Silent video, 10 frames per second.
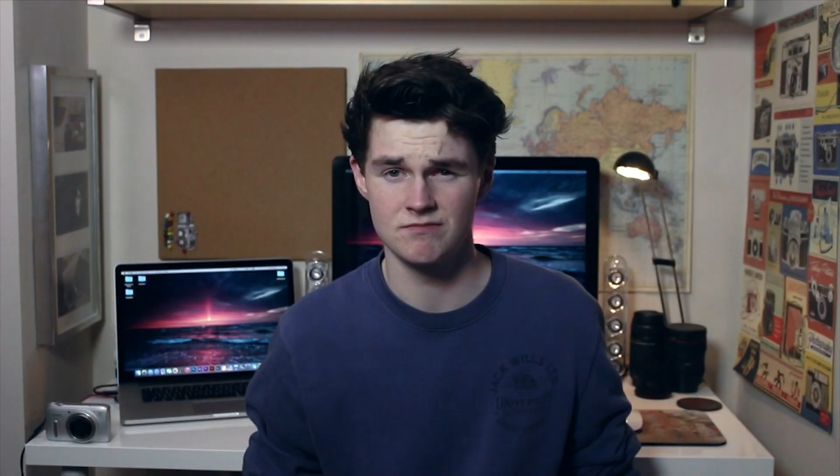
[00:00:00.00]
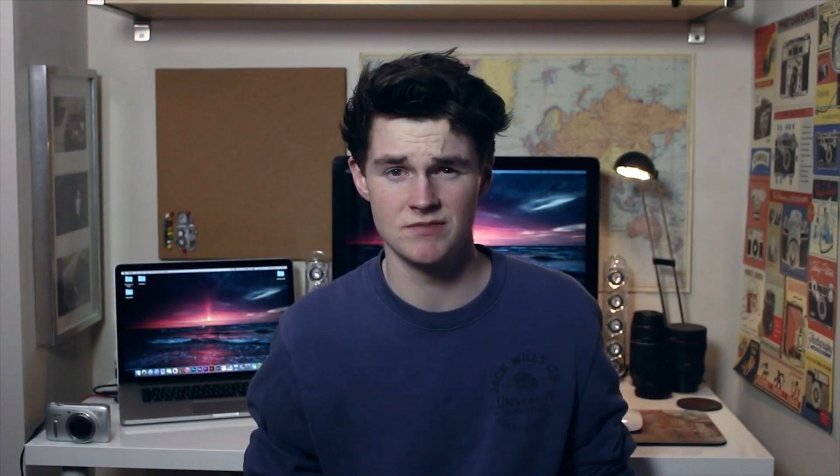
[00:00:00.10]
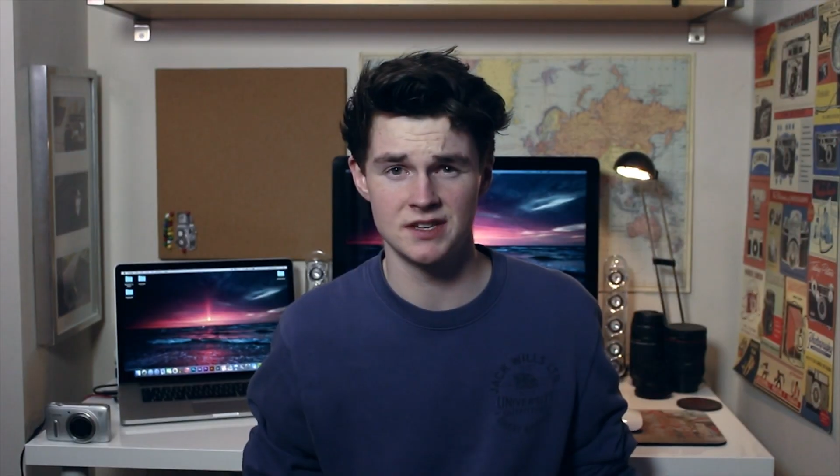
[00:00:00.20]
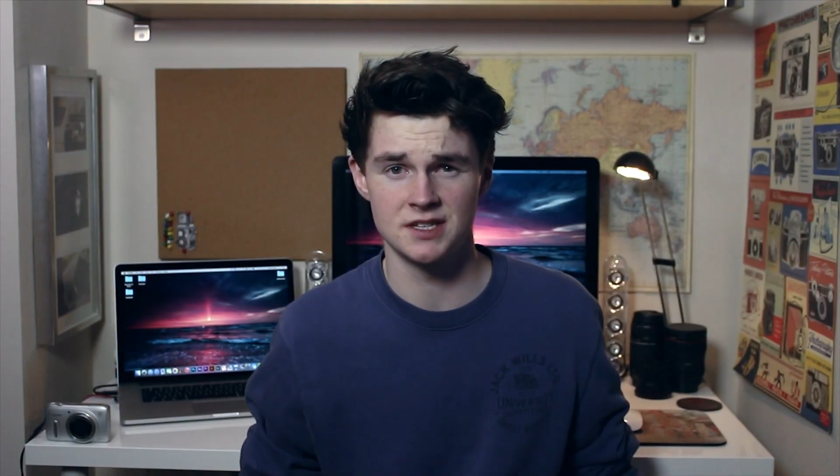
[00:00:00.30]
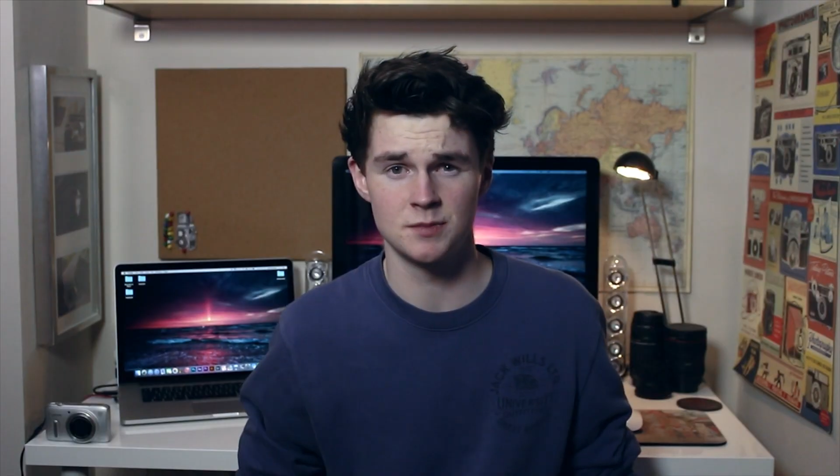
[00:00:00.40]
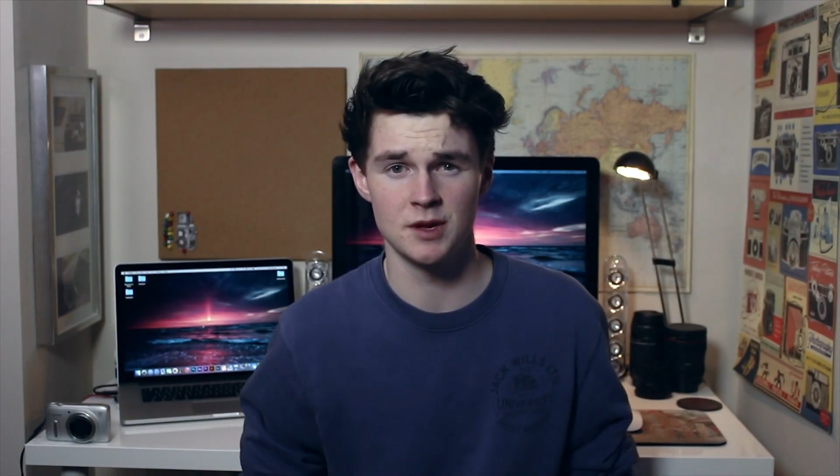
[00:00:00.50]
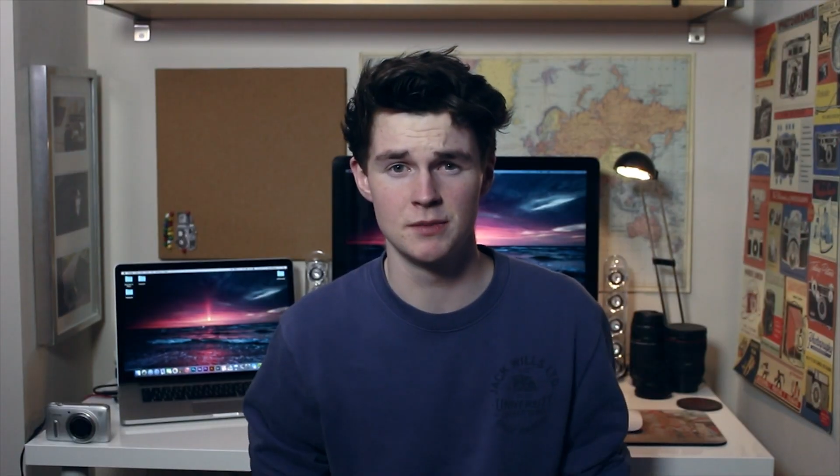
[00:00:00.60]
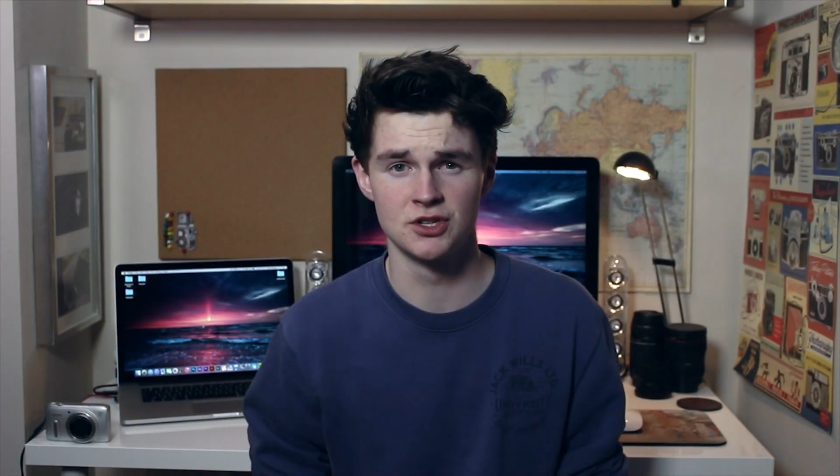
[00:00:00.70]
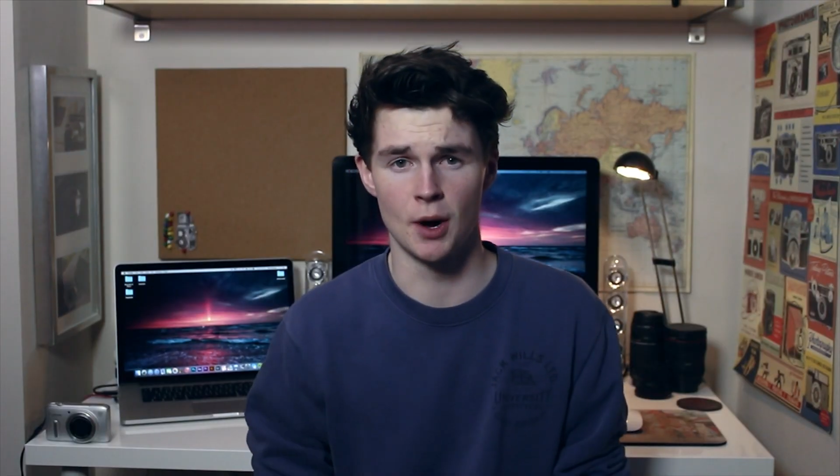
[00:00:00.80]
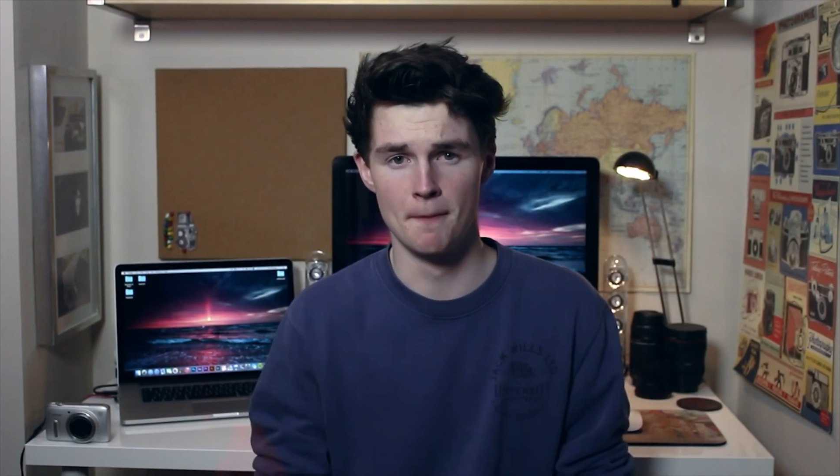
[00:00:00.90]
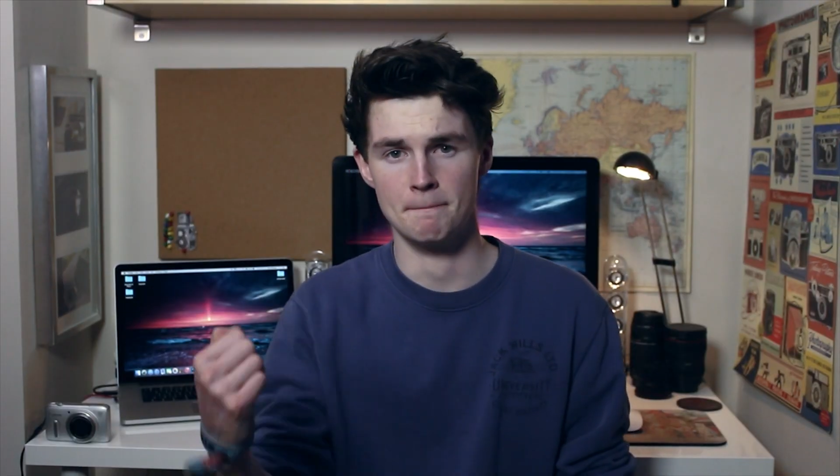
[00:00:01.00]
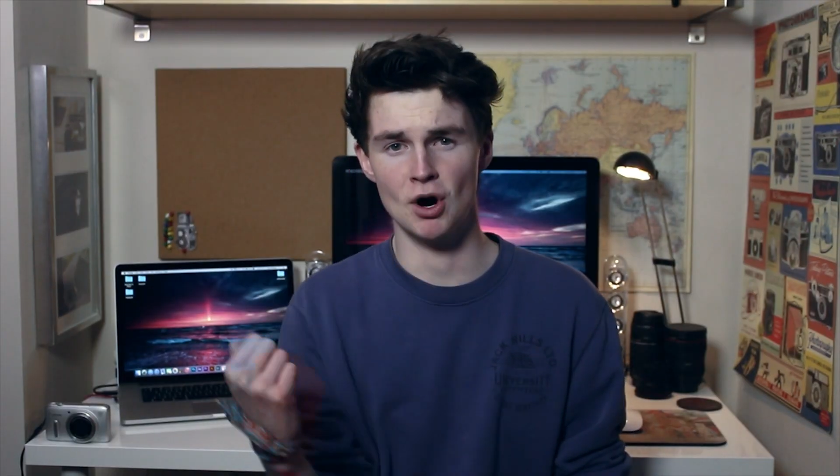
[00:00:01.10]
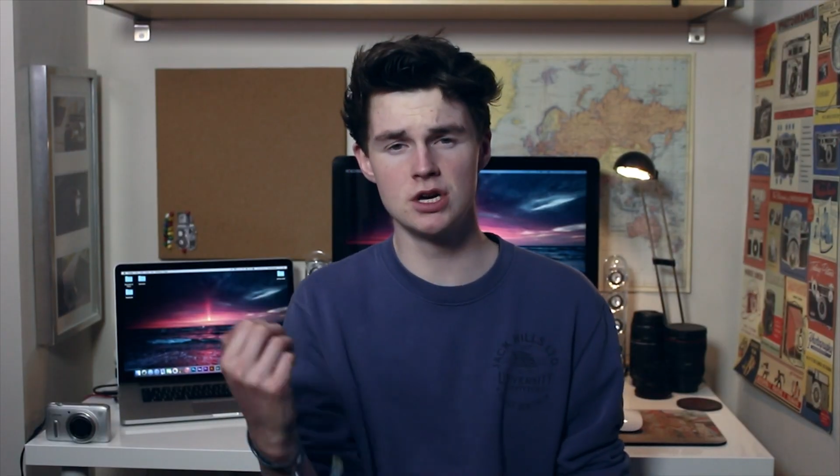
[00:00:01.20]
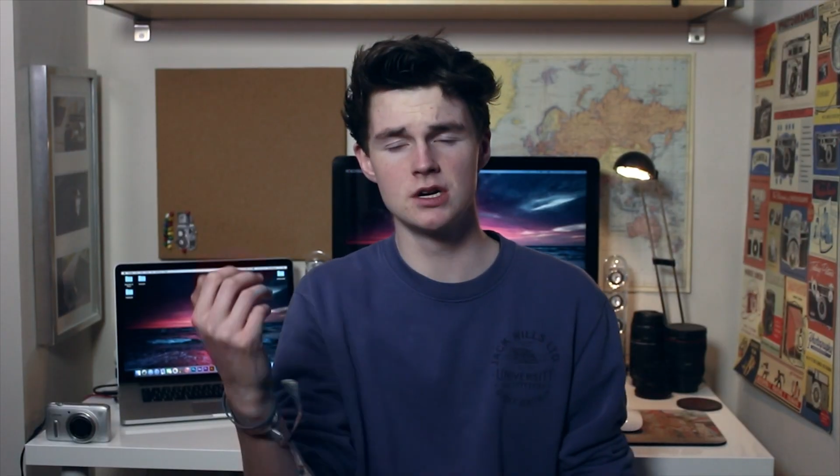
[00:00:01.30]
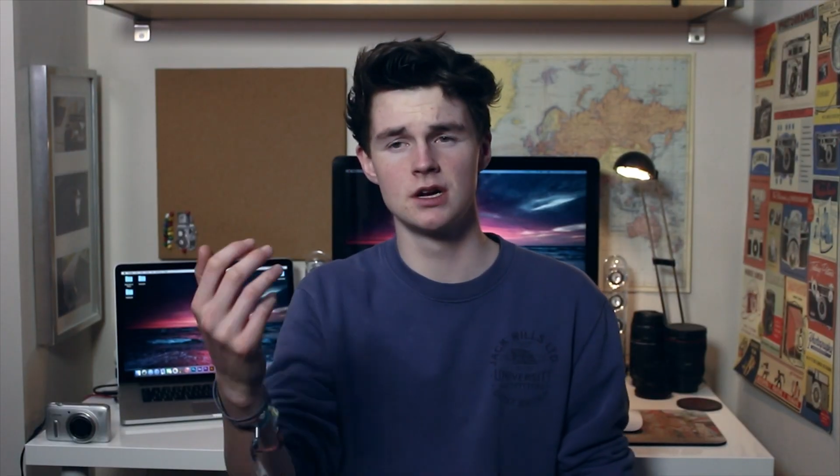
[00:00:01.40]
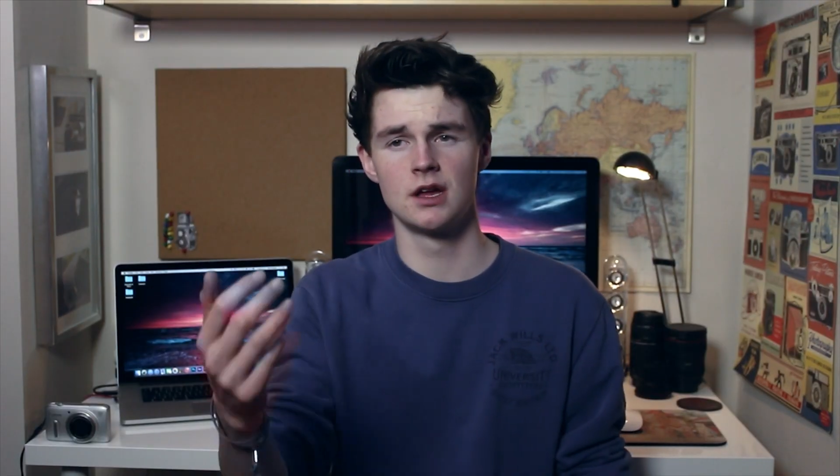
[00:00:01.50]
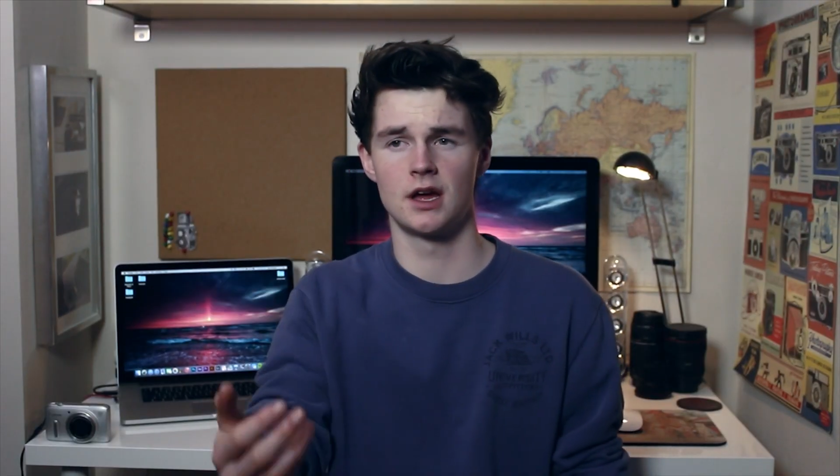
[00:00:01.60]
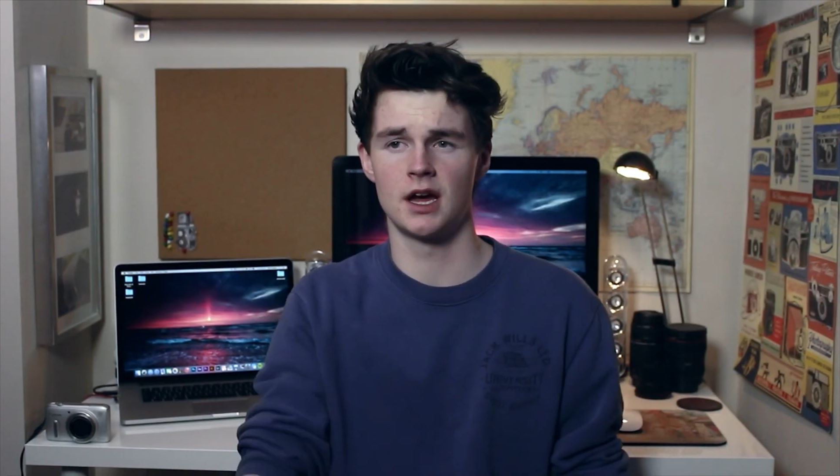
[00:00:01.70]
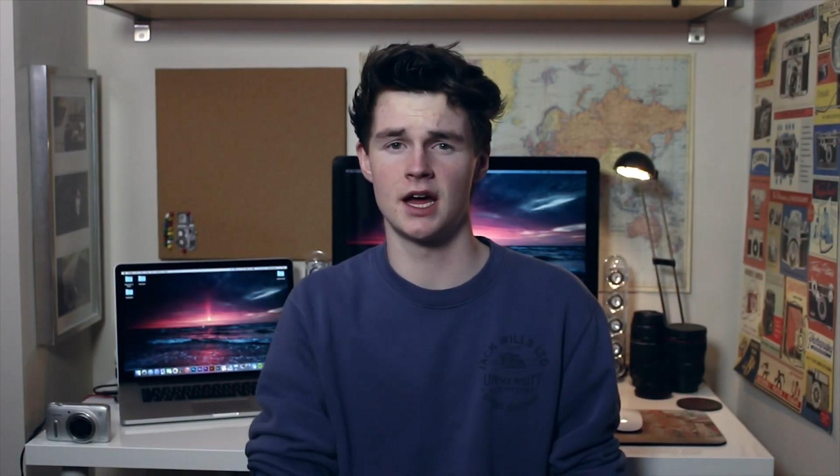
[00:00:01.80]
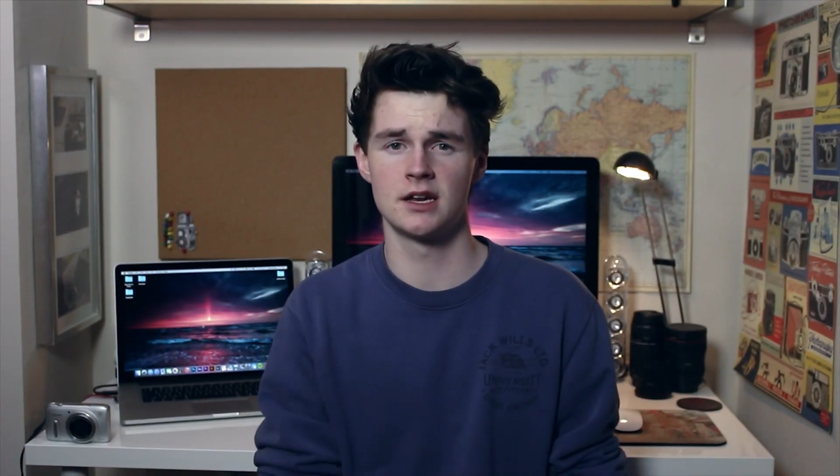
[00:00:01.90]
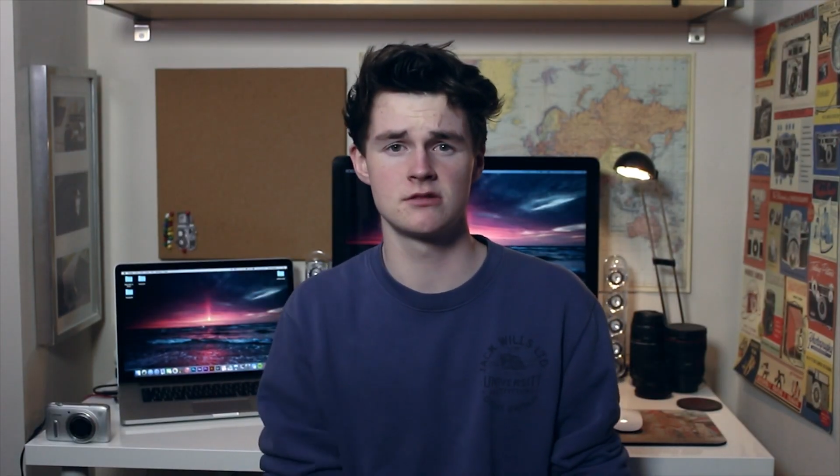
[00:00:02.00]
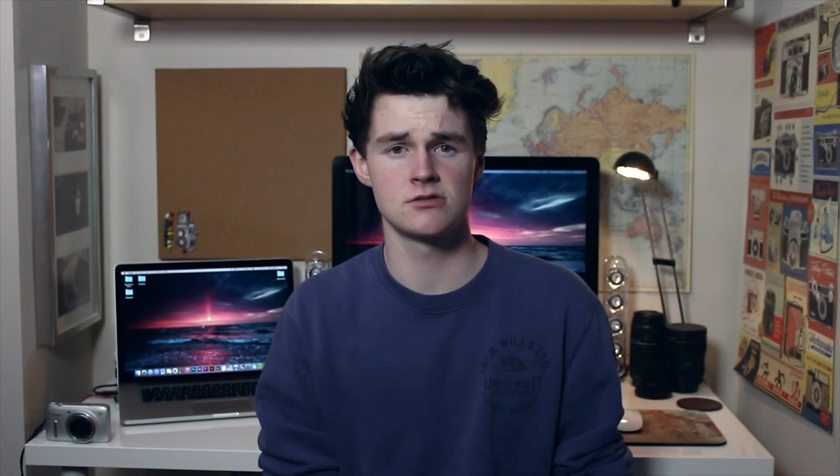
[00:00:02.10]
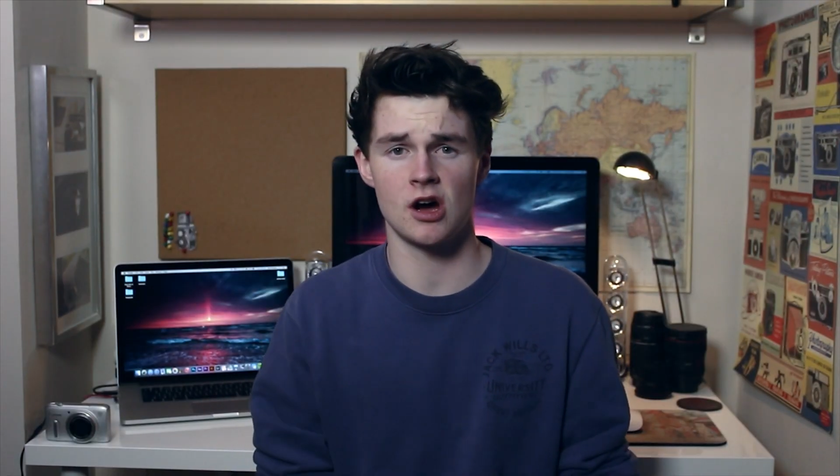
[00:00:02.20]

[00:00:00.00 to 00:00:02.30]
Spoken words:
This has been Musa, and